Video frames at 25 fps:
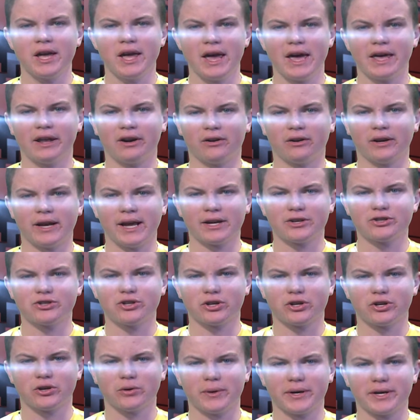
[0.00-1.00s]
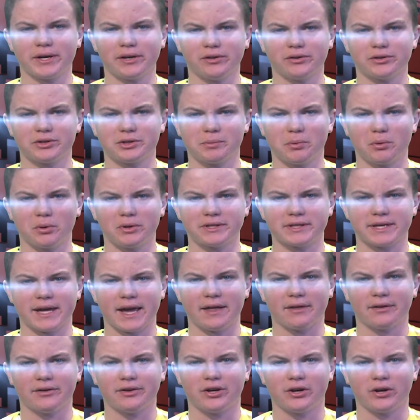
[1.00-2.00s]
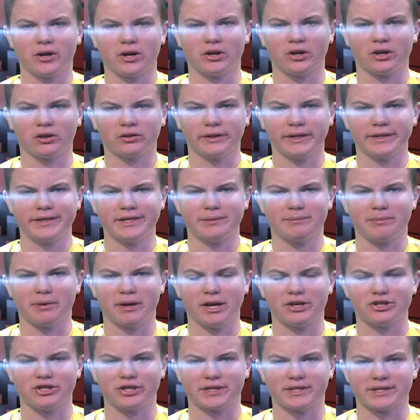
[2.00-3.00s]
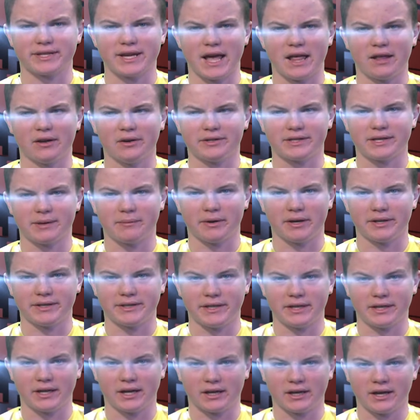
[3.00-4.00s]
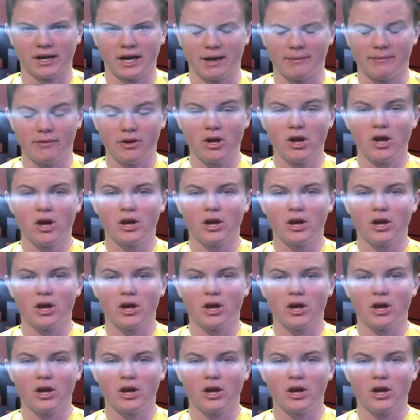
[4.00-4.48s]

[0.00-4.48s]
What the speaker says: and our extracurricular sports calendar on our landing page at scholarsmic.com